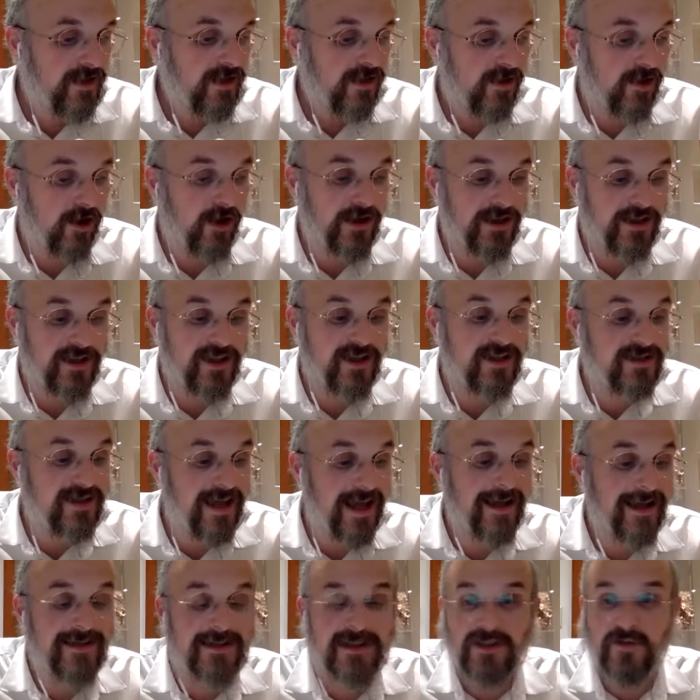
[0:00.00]
Koi
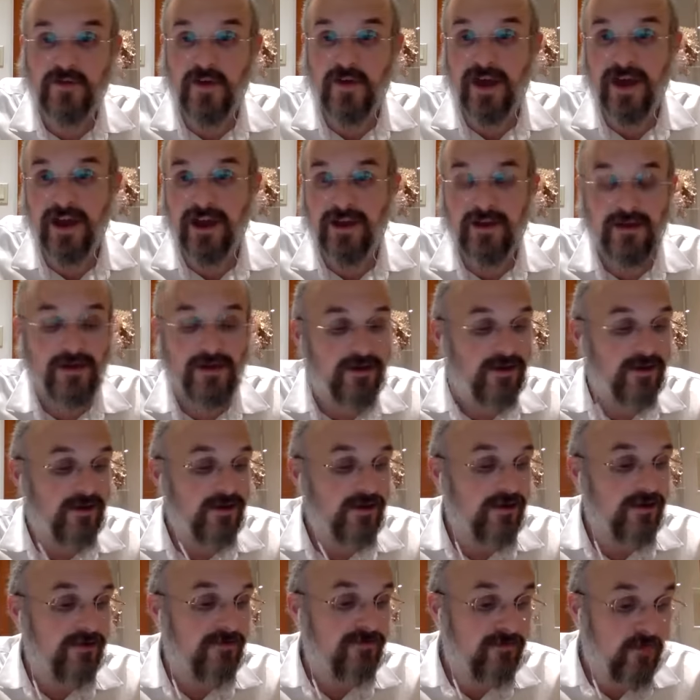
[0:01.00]
stands tfei
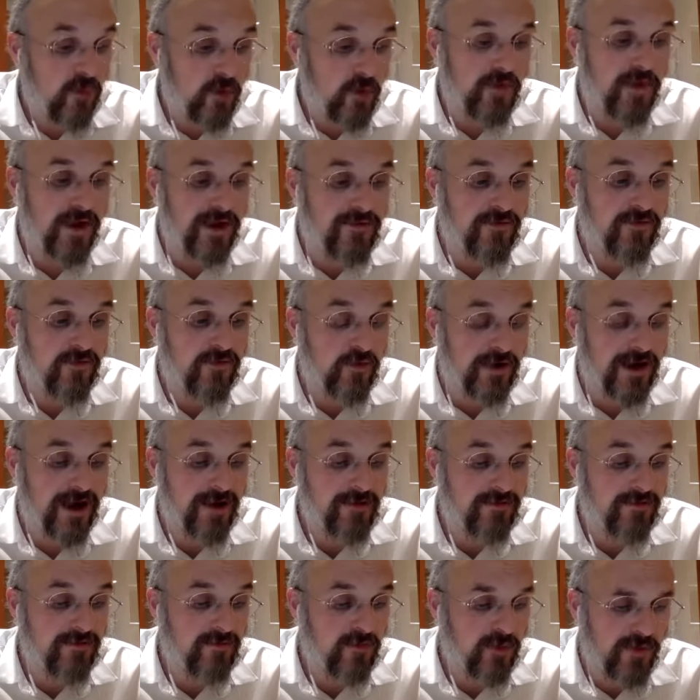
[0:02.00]
more than four
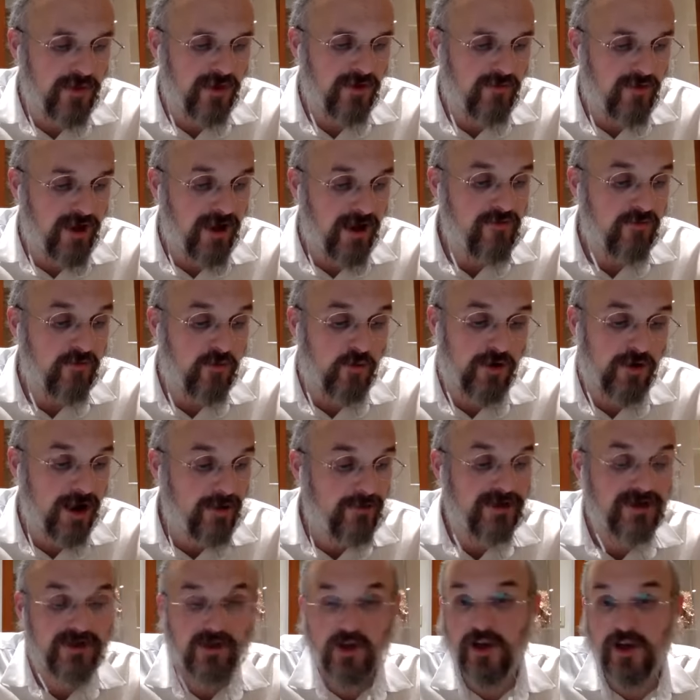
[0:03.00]
am, more than five four
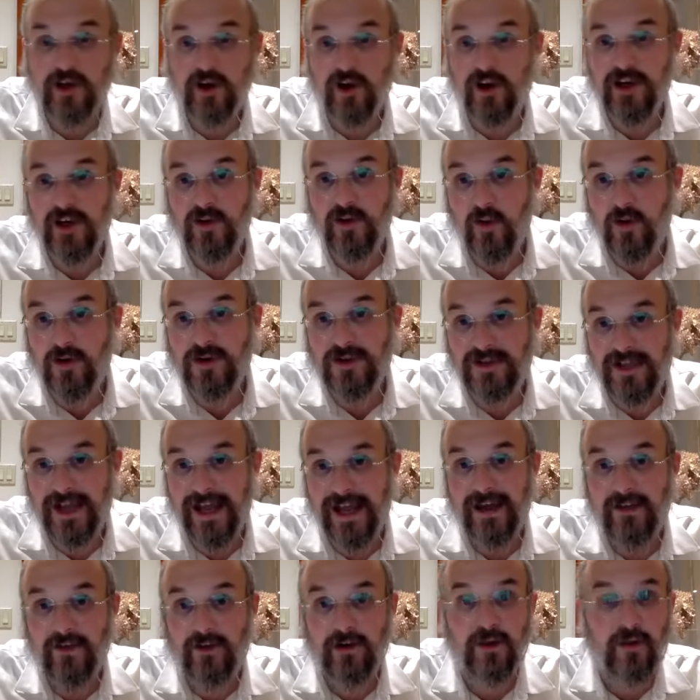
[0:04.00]
amas. like koi won't
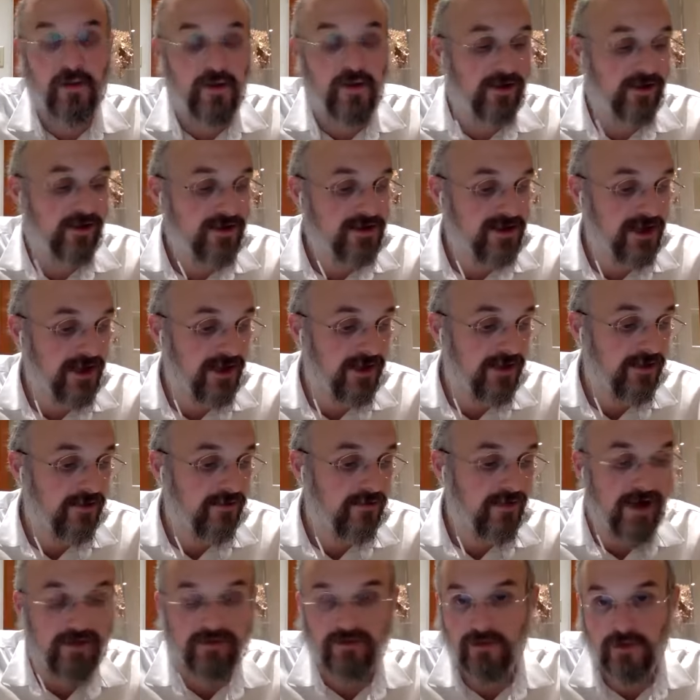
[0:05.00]
stand on a thickness of
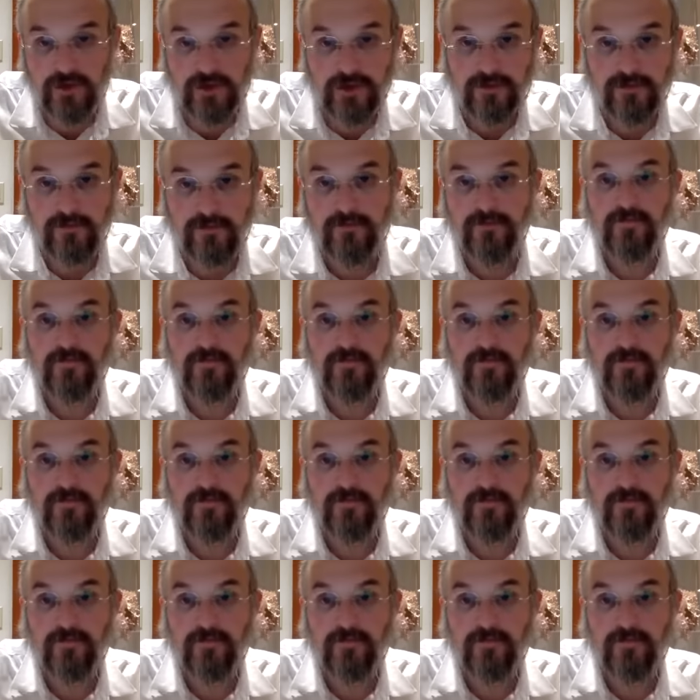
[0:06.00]
five tachin.